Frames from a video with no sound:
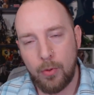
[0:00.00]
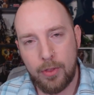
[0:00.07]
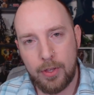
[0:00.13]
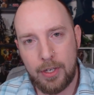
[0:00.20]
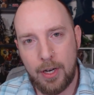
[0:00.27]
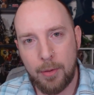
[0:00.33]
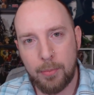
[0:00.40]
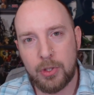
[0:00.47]

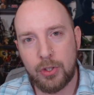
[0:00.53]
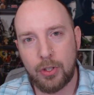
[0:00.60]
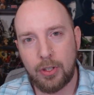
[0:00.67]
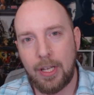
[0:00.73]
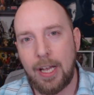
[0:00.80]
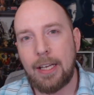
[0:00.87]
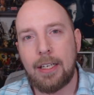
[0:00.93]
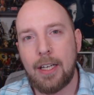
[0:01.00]
the numbers are
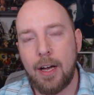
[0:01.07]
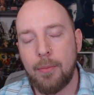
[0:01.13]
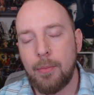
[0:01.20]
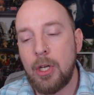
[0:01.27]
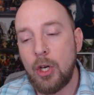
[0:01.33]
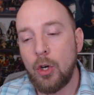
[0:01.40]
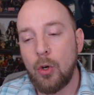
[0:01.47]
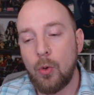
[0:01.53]
lining
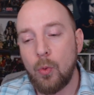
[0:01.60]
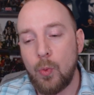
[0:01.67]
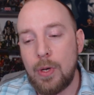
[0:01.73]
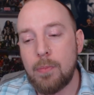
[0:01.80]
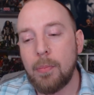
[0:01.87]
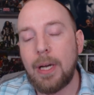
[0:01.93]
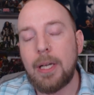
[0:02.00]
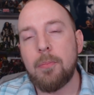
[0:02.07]
up.
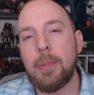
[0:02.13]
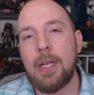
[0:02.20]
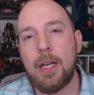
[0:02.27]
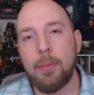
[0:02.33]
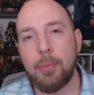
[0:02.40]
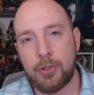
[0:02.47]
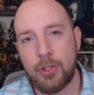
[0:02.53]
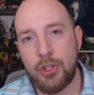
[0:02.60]
We might be
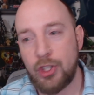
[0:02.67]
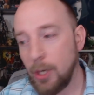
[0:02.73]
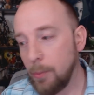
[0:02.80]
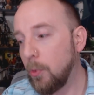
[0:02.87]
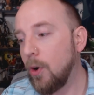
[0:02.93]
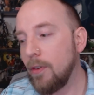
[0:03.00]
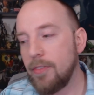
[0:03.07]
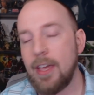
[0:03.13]
able to
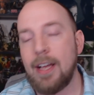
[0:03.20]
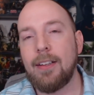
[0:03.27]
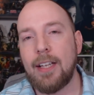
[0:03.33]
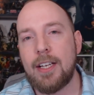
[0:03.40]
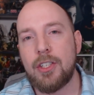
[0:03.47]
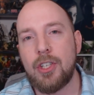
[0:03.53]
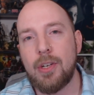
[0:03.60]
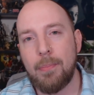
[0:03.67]
jump off that
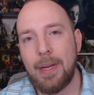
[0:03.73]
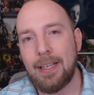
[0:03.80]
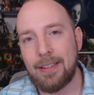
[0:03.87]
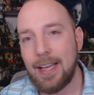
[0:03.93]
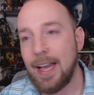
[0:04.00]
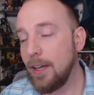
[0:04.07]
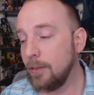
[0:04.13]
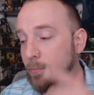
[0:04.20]
ledge and make
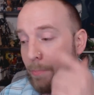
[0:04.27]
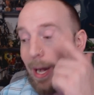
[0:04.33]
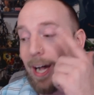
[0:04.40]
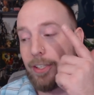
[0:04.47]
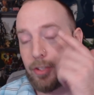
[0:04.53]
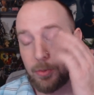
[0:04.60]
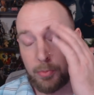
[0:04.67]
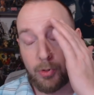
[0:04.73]
that
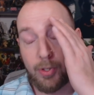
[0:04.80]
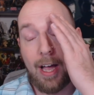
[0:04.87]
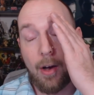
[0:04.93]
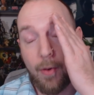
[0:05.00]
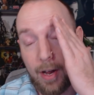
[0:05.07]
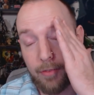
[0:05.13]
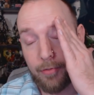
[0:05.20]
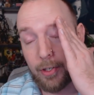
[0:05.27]
possible.
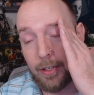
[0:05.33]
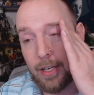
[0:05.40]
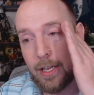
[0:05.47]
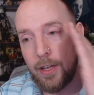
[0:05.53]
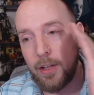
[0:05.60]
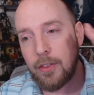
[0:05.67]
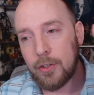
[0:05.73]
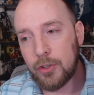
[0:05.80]
However,
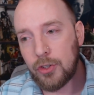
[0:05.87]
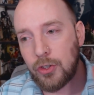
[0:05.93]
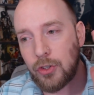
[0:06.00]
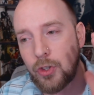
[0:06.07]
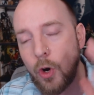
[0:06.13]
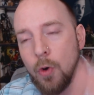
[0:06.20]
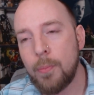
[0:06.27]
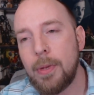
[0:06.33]
there's
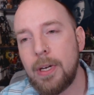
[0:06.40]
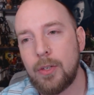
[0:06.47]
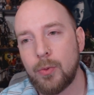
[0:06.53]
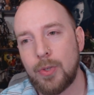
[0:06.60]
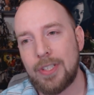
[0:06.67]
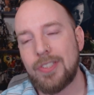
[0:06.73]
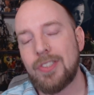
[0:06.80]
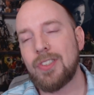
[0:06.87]
so many
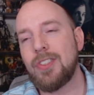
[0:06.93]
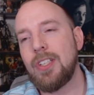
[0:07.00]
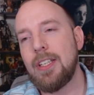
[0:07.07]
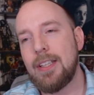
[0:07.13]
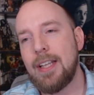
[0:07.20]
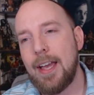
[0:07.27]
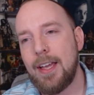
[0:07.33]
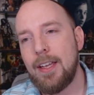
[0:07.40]
risks
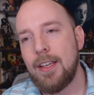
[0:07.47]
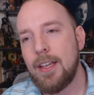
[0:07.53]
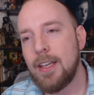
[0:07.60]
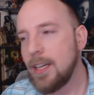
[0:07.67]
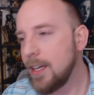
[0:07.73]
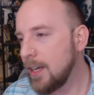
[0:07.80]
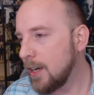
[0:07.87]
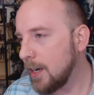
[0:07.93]
in that.
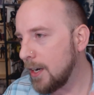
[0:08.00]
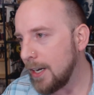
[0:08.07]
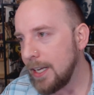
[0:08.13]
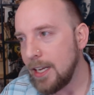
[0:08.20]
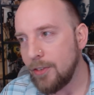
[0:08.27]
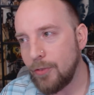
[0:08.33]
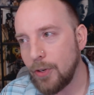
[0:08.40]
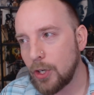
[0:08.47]

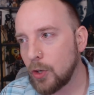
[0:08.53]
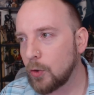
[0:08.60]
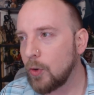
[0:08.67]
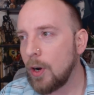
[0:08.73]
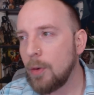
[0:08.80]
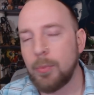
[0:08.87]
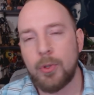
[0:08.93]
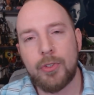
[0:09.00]
If it
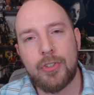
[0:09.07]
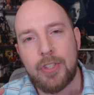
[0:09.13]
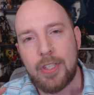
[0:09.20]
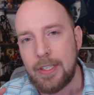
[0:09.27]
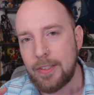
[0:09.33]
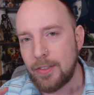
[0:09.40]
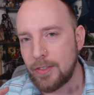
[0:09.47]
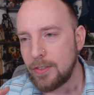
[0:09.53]
crumbles,
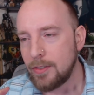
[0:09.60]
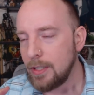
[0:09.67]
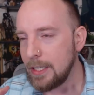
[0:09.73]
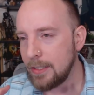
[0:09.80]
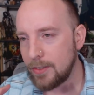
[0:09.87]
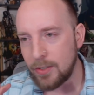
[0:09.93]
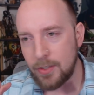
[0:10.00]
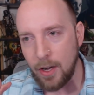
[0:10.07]
it's
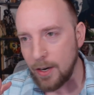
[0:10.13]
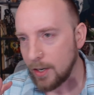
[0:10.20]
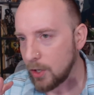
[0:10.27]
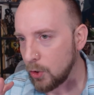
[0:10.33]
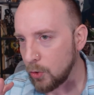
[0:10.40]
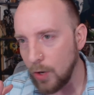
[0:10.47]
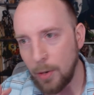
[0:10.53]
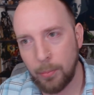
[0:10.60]
going to
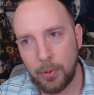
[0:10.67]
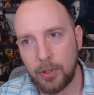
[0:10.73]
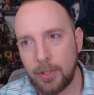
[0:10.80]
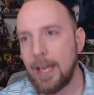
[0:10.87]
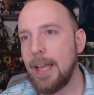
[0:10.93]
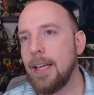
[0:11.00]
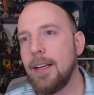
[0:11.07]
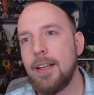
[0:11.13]
crumble
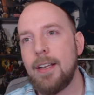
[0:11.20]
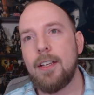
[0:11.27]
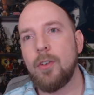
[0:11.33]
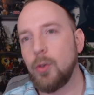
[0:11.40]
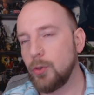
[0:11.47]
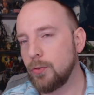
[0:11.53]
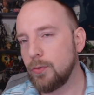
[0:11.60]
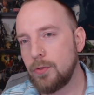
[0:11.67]
and
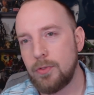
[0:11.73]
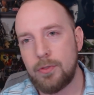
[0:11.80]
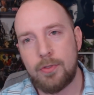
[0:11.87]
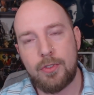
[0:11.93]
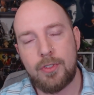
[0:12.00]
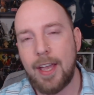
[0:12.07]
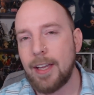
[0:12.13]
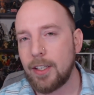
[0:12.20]
it'll
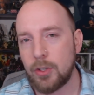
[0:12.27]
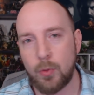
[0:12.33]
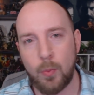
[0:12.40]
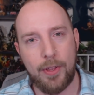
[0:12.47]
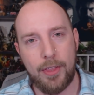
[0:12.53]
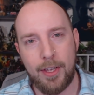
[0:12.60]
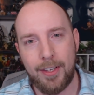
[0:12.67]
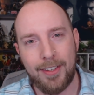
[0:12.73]
take us
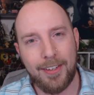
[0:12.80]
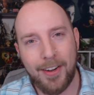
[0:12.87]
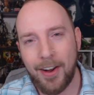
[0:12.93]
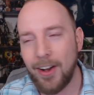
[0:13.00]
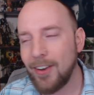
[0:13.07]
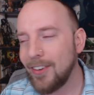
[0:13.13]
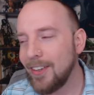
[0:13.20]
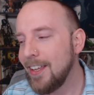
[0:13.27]
with it, you
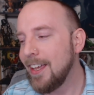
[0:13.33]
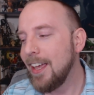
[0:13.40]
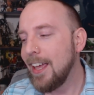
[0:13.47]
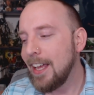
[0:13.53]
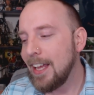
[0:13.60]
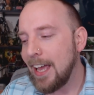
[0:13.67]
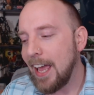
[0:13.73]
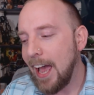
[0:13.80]
know?
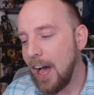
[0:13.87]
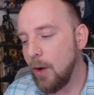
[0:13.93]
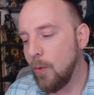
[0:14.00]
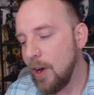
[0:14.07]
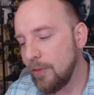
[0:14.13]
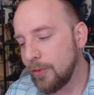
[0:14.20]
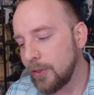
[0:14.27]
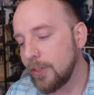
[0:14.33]

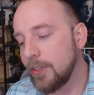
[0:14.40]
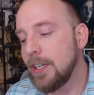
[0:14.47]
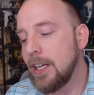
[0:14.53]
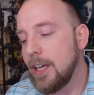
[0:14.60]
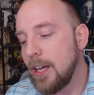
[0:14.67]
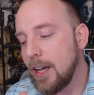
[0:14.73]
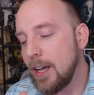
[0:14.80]
However,